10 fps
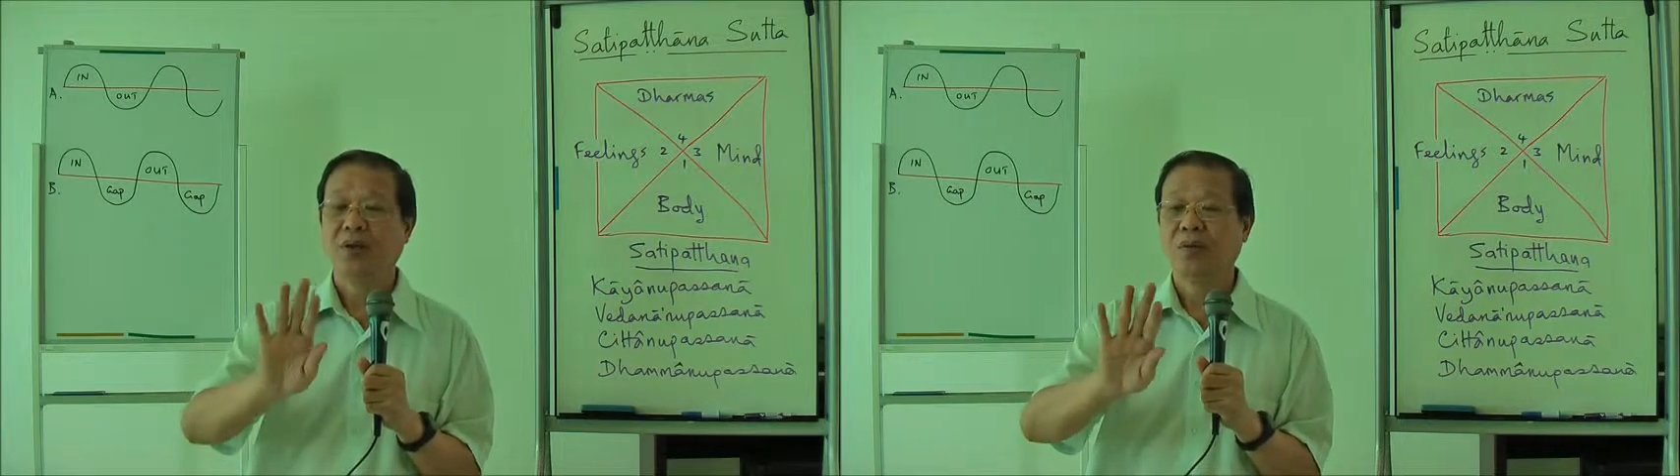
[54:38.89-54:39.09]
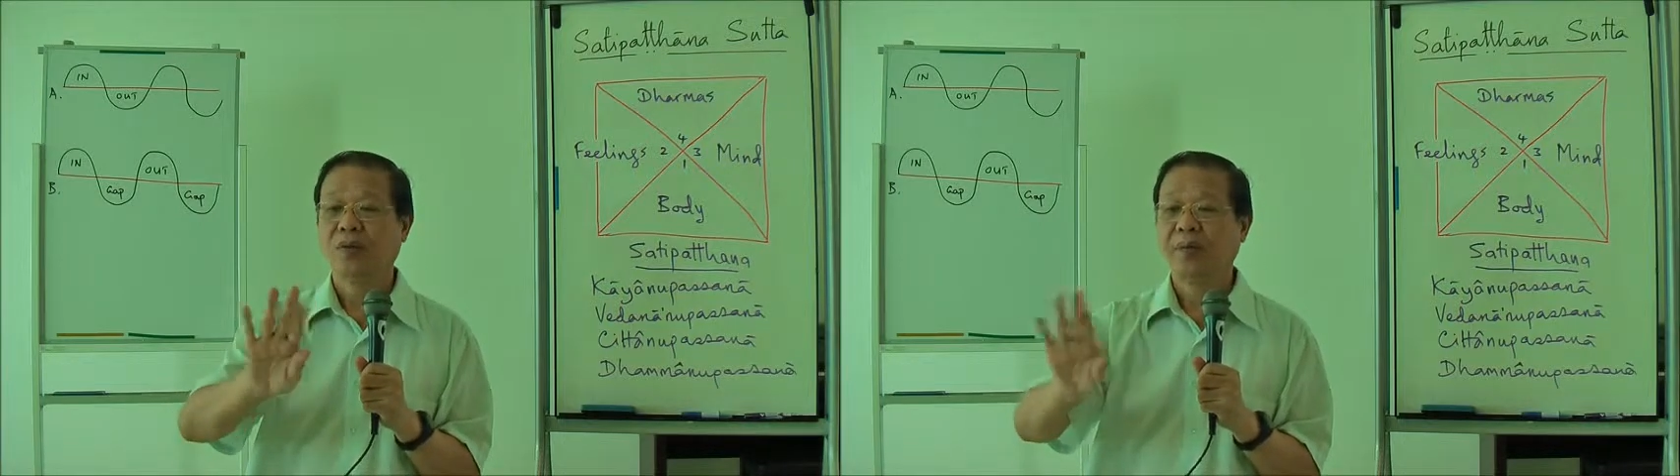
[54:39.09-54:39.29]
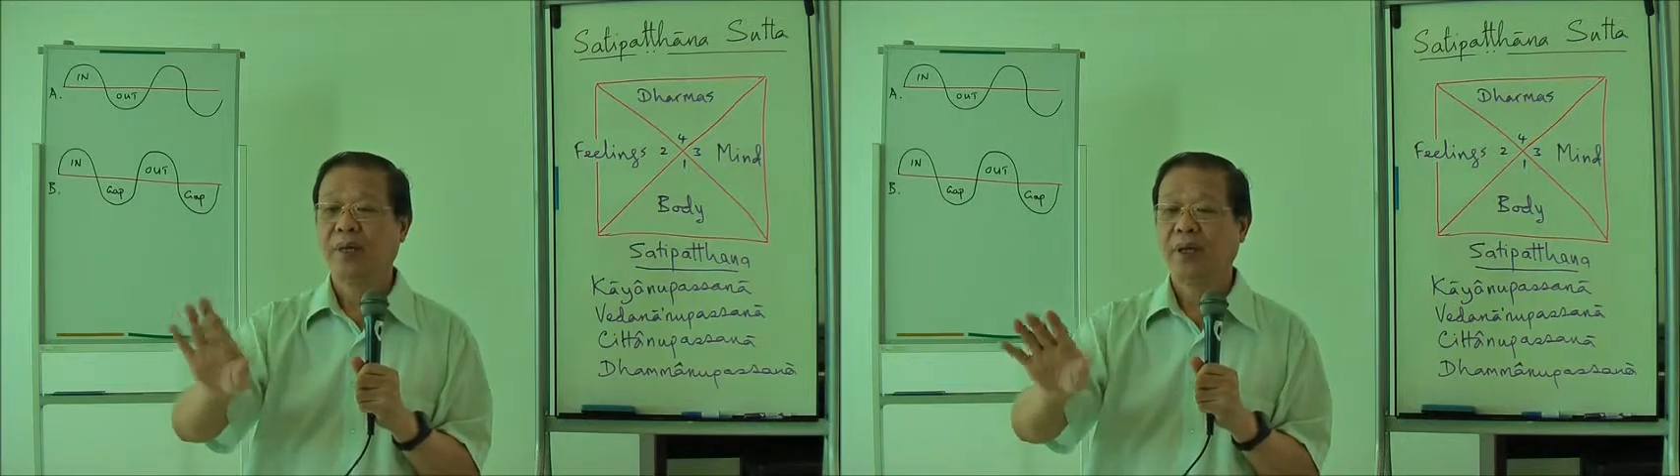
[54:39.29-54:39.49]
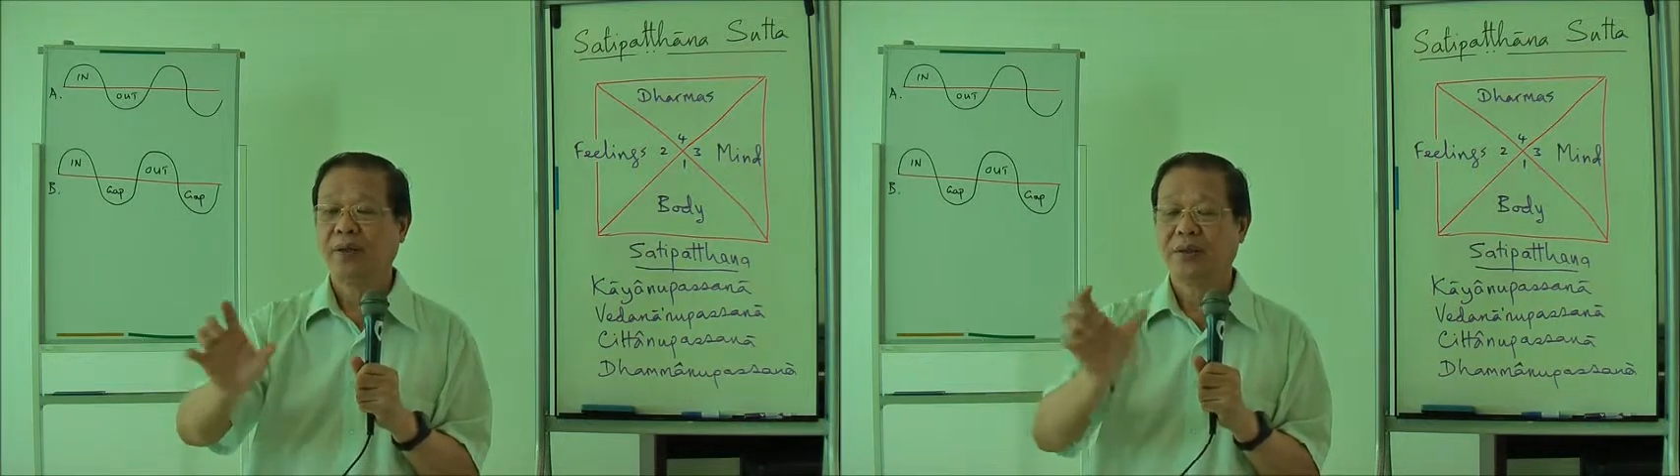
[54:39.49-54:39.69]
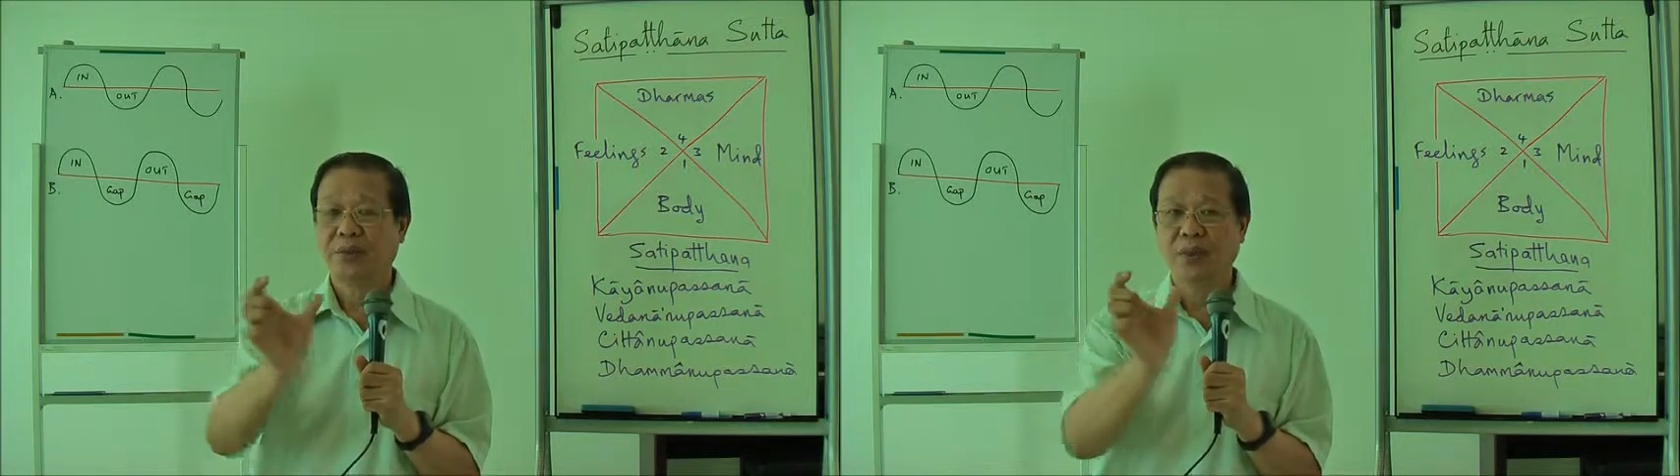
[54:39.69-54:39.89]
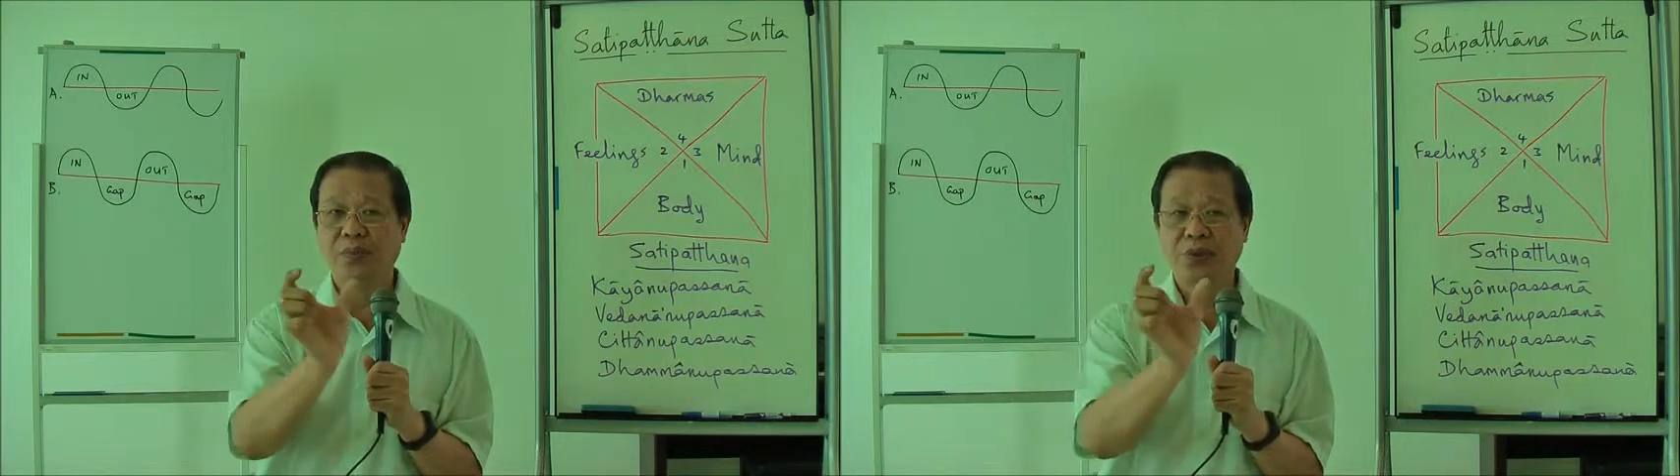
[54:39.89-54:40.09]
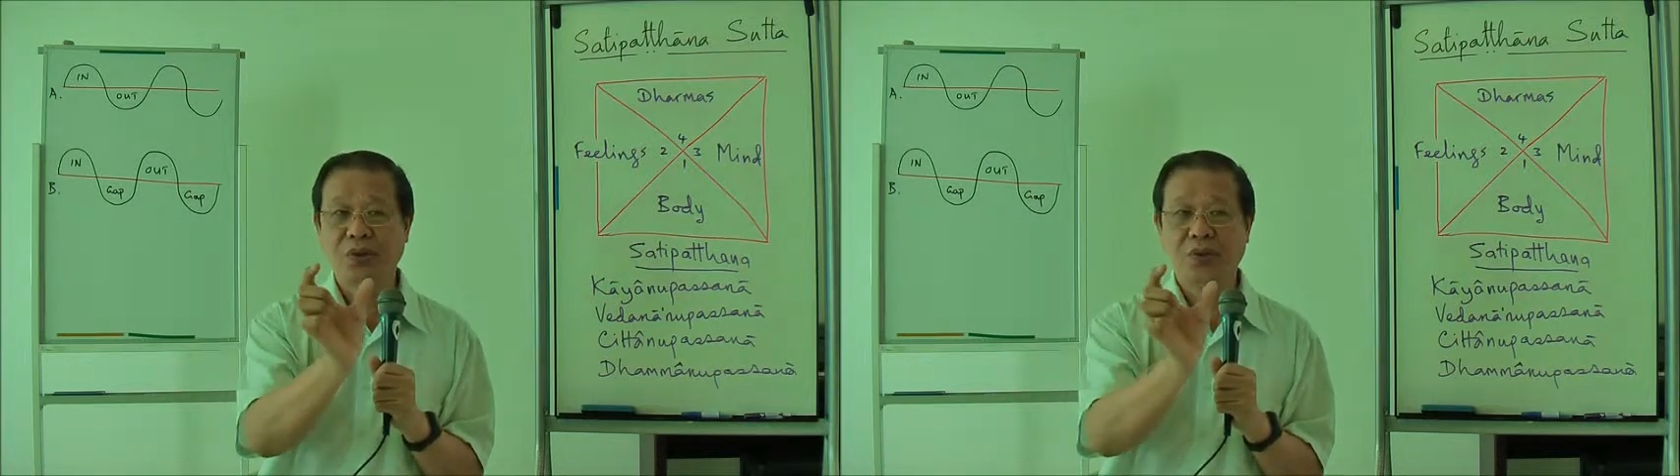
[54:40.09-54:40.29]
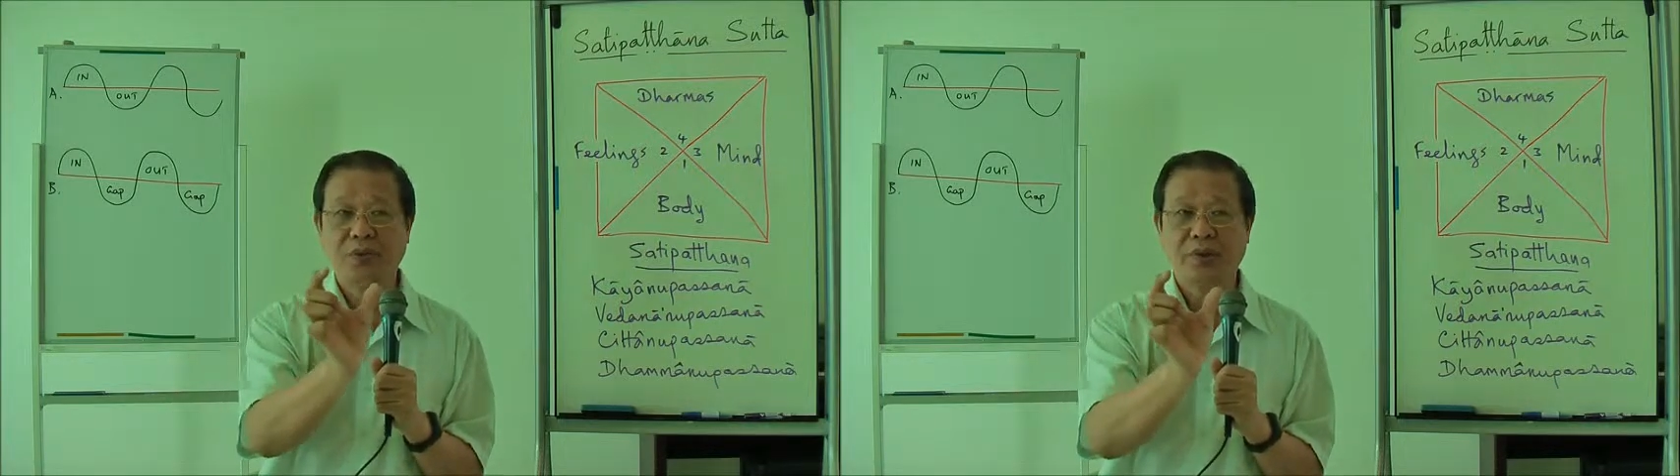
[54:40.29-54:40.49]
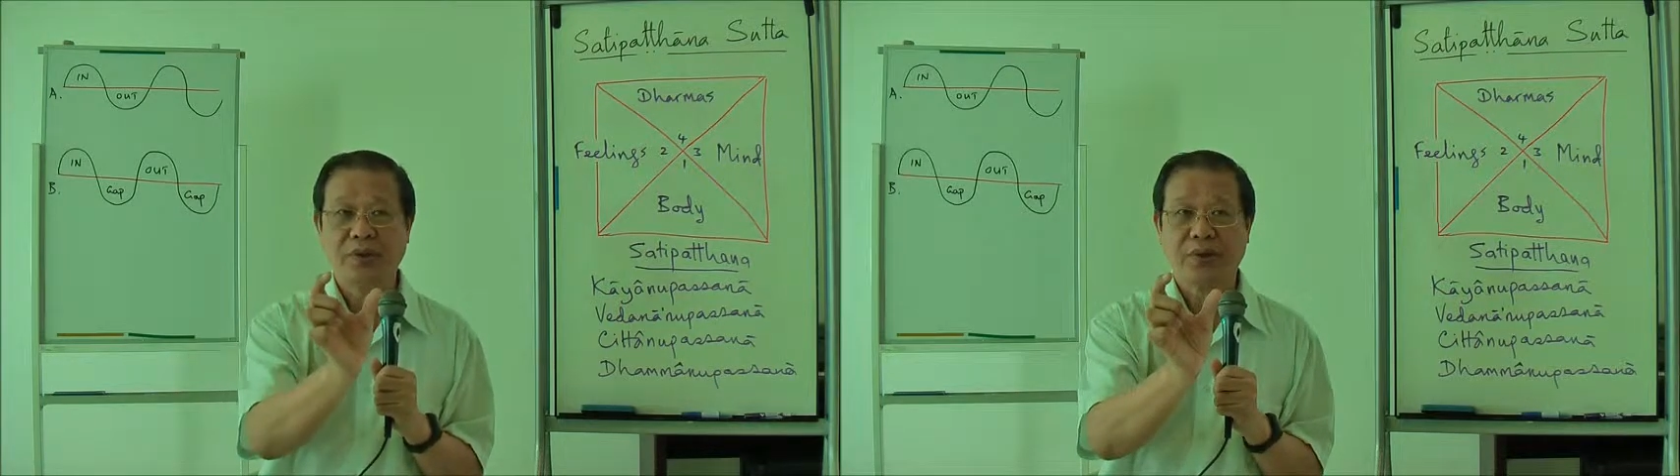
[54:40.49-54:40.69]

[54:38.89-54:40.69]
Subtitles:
No more breath, only beautiful